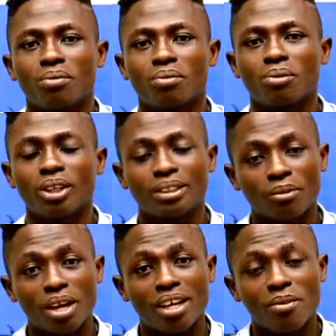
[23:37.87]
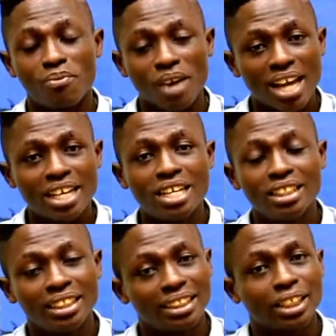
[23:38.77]
What's a Friday and the
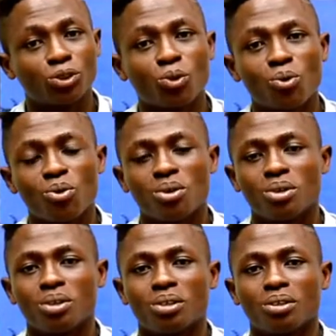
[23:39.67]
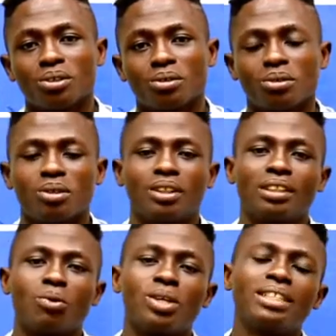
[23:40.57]
Jesus so? No,
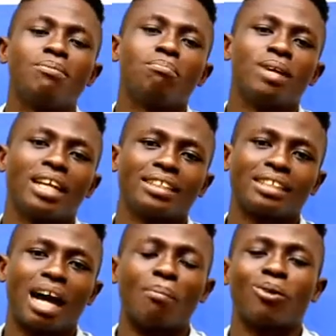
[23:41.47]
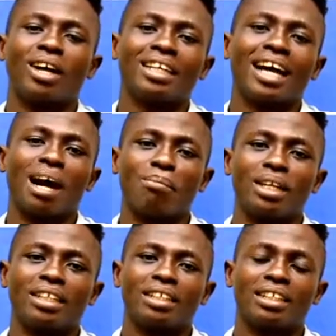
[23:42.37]
we dim bet, now I'm not here, hammy.
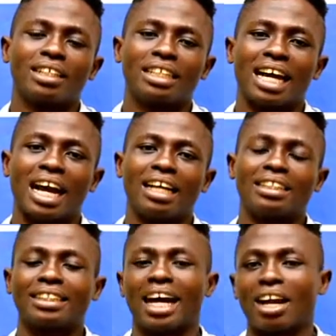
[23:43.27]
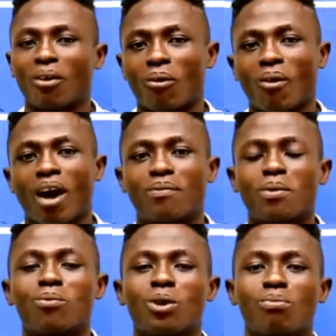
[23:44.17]
Nine, son, or half a
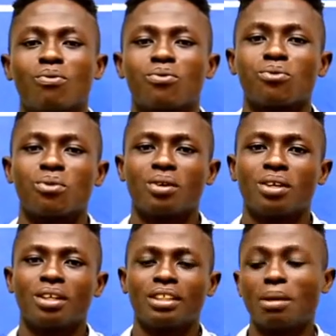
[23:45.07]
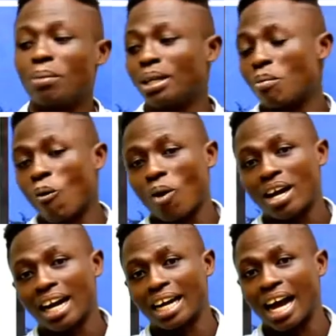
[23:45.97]
moe before. No, madam,
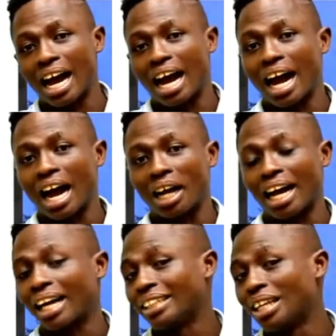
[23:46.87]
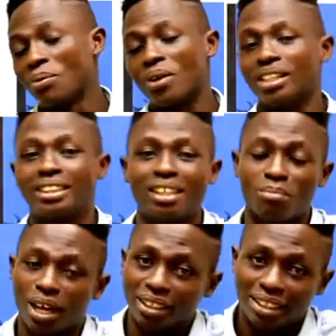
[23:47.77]
canna, and I can say, Trinity Tillman,
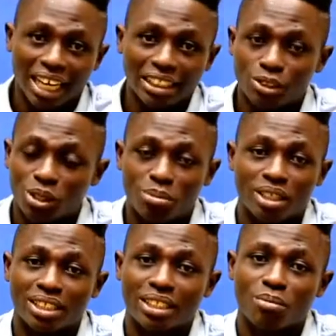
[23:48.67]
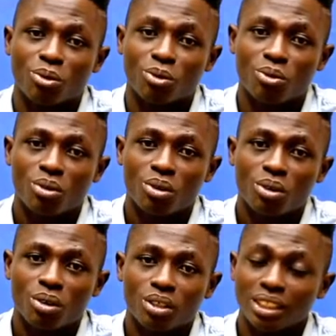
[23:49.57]
start you, make it tell you.
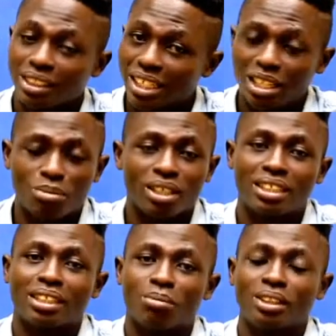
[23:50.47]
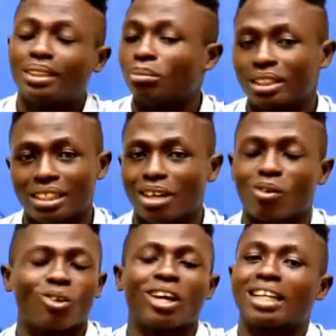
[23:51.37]
Nitili ebe kitemi nti msila
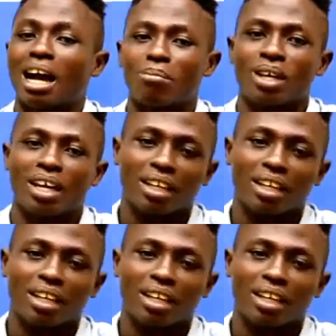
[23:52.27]
wano anyami ya.